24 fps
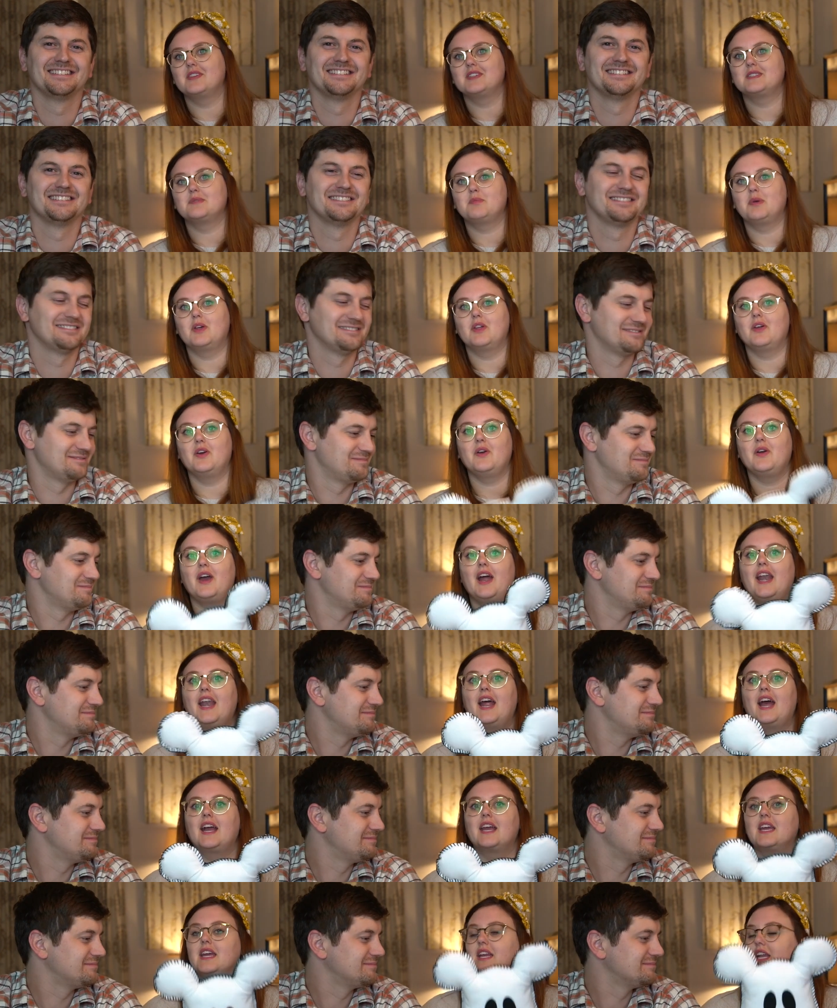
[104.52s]
Speaker 1: this pillow, and
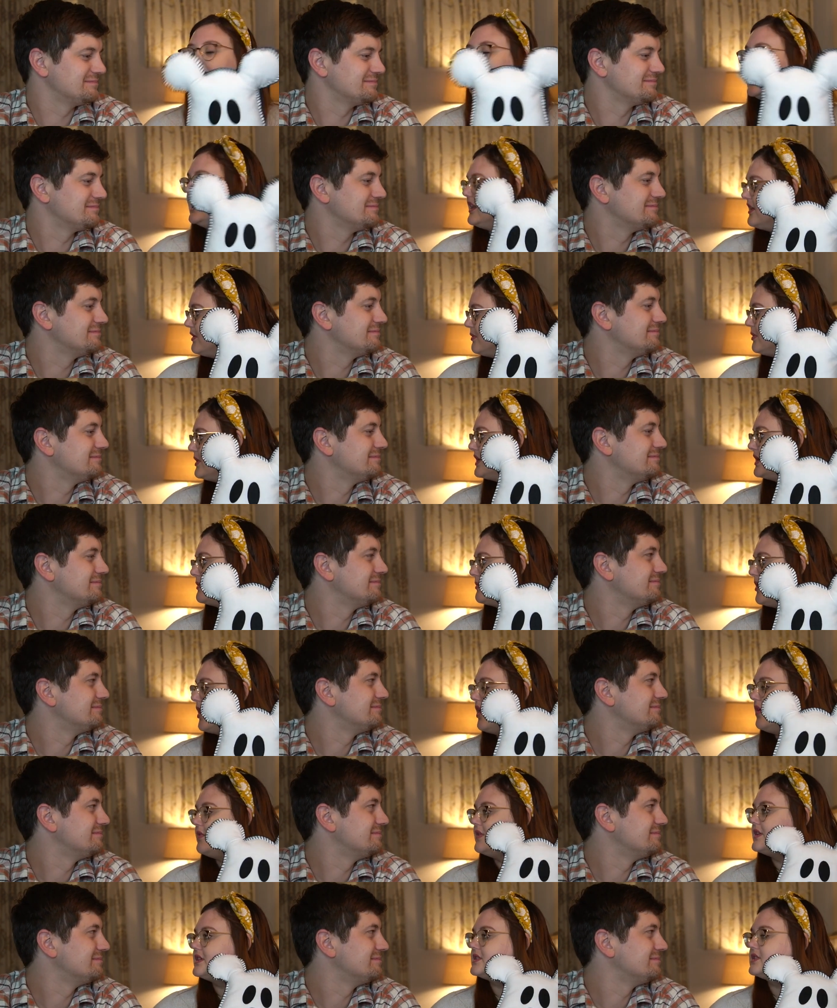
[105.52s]
I can either put it in my
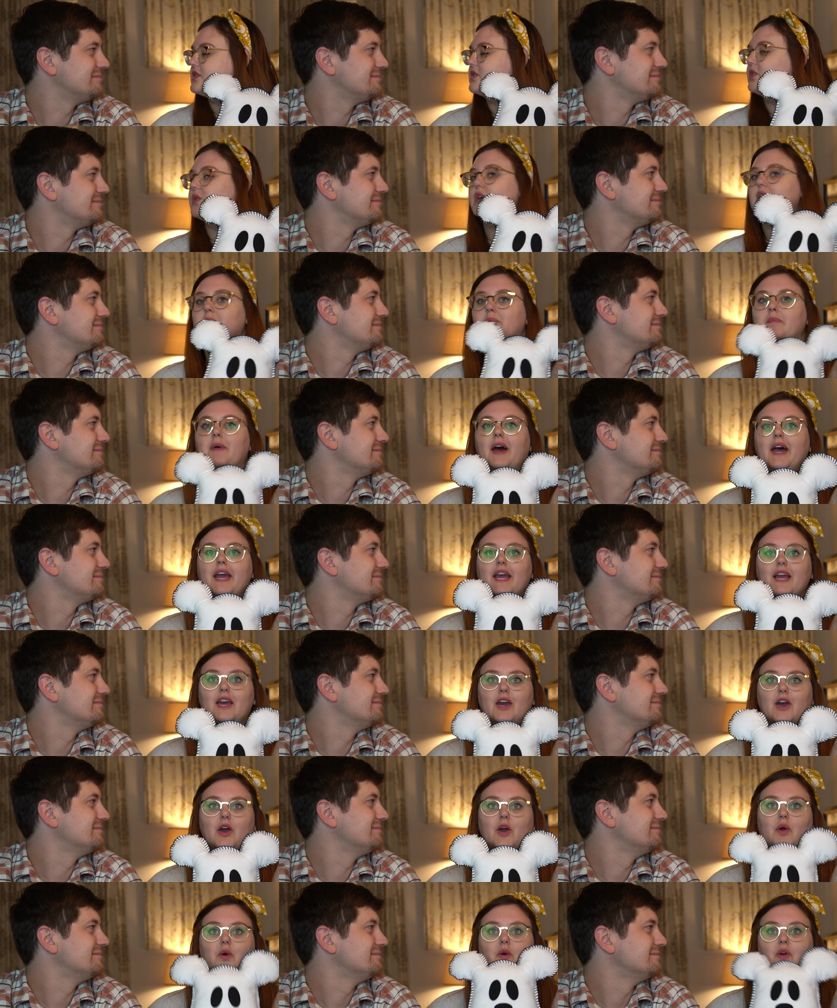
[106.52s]
office or it might
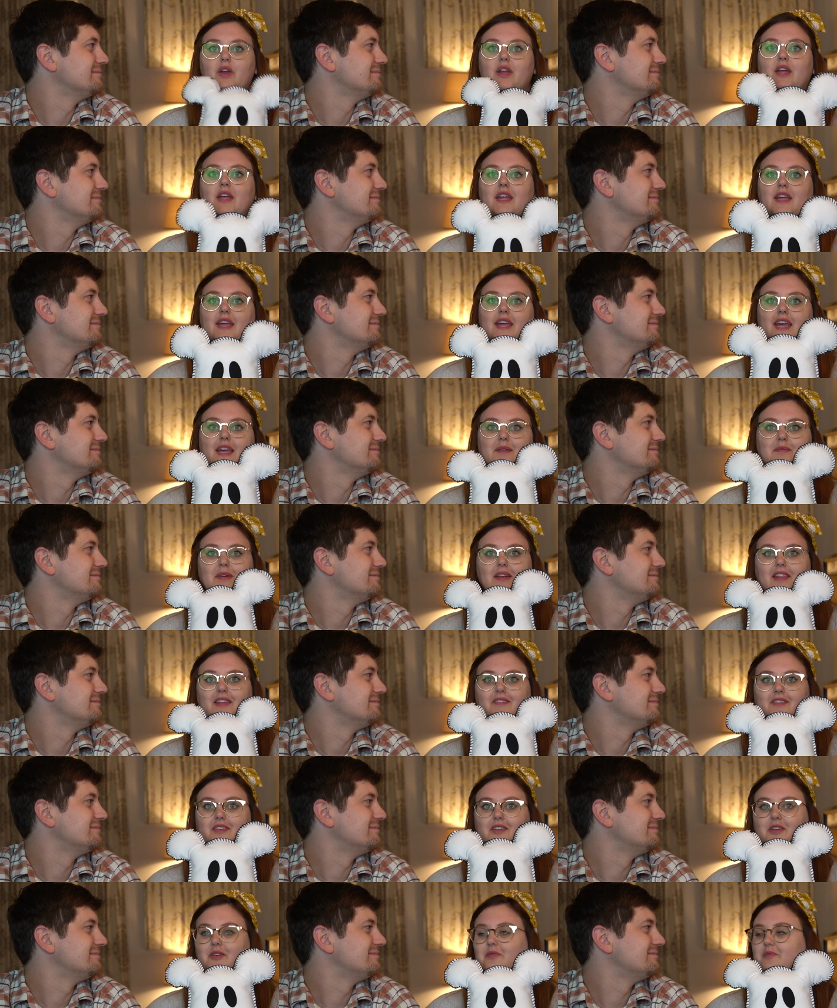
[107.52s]
go in my
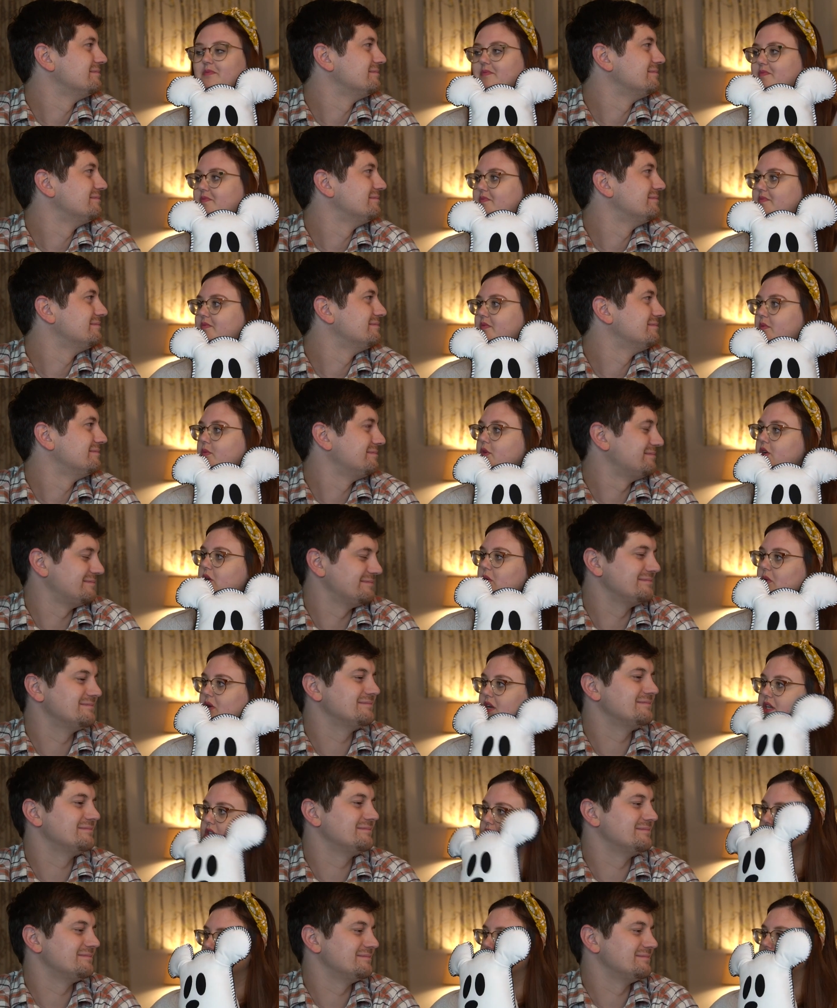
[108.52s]
living room. Where do you
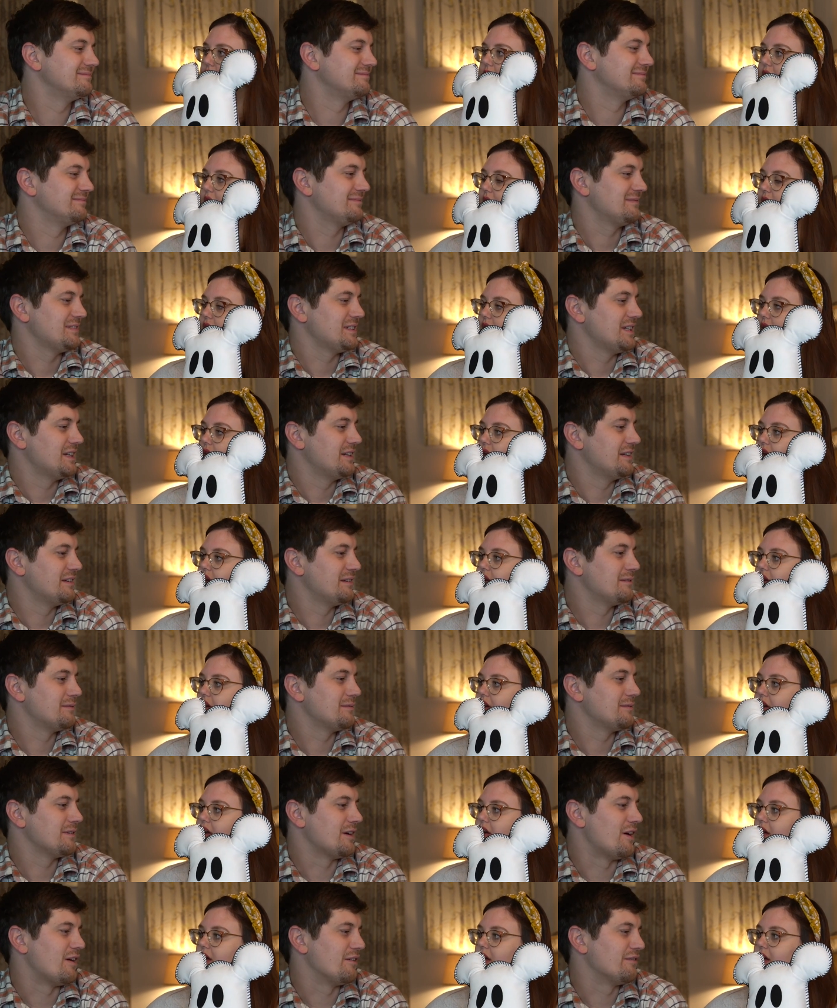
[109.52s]
want it to go?
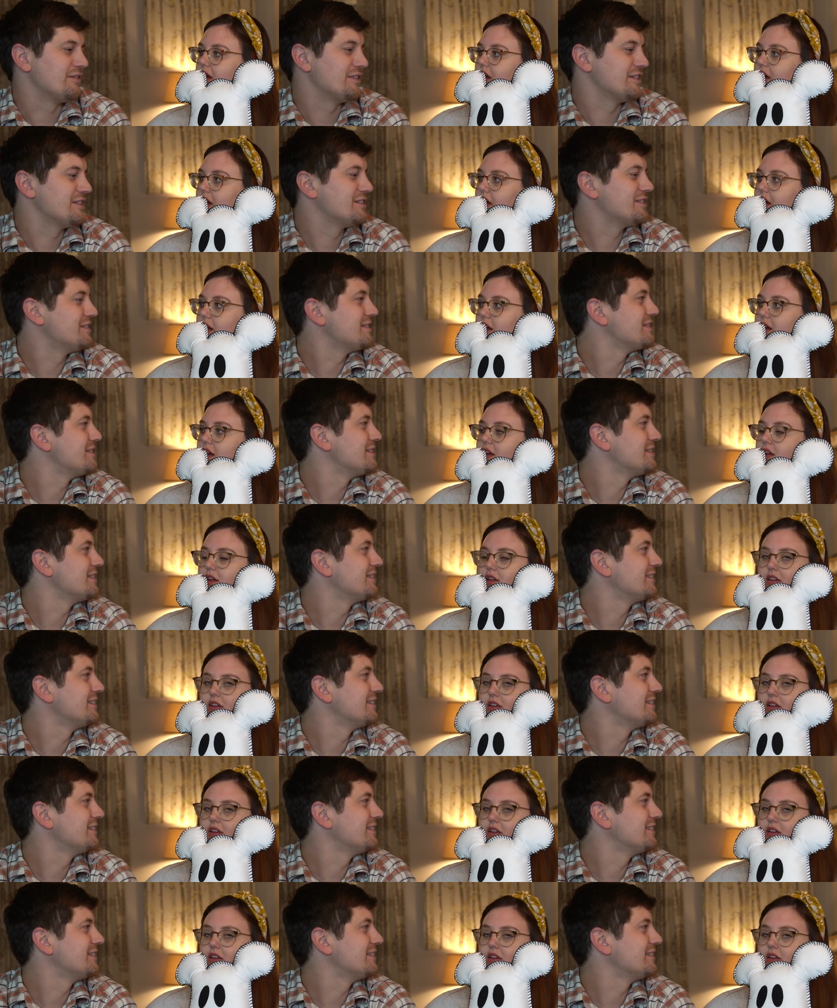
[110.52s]
Speaker 2: Office.